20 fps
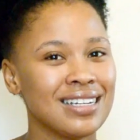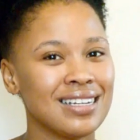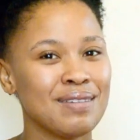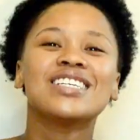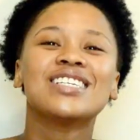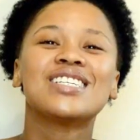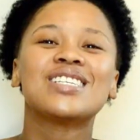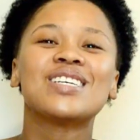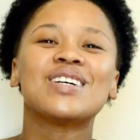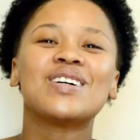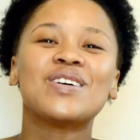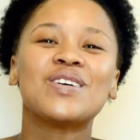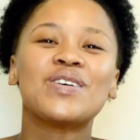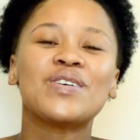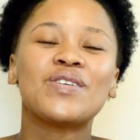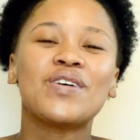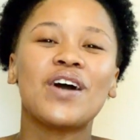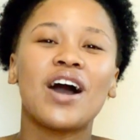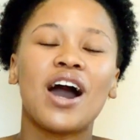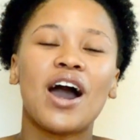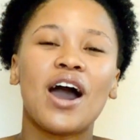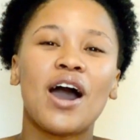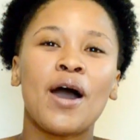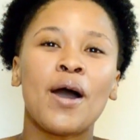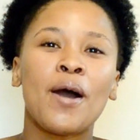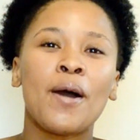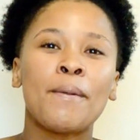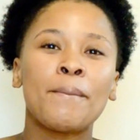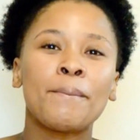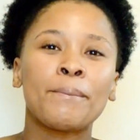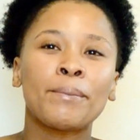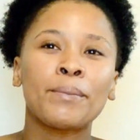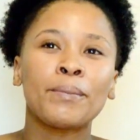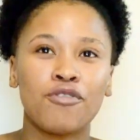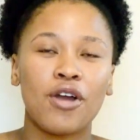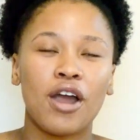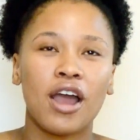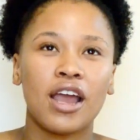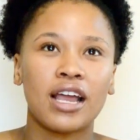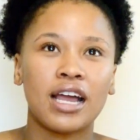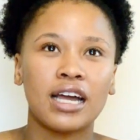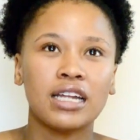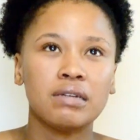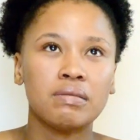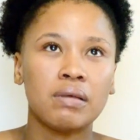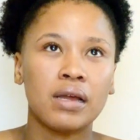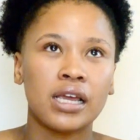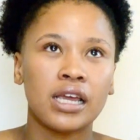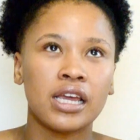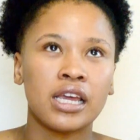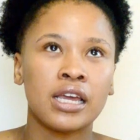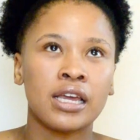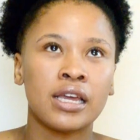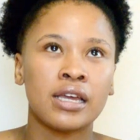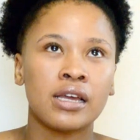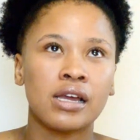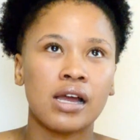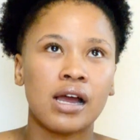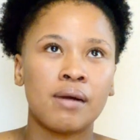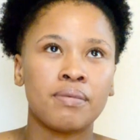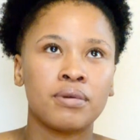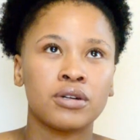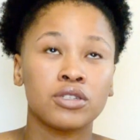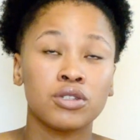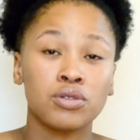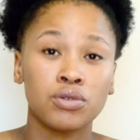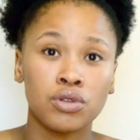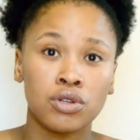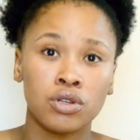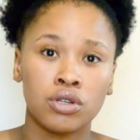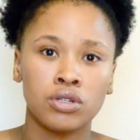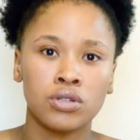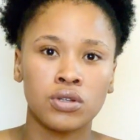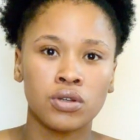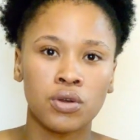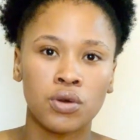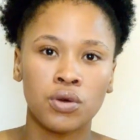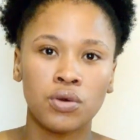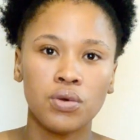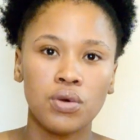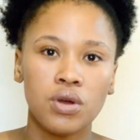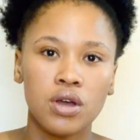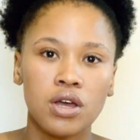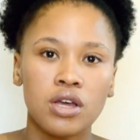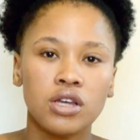So um, I cut my hair about two years ago.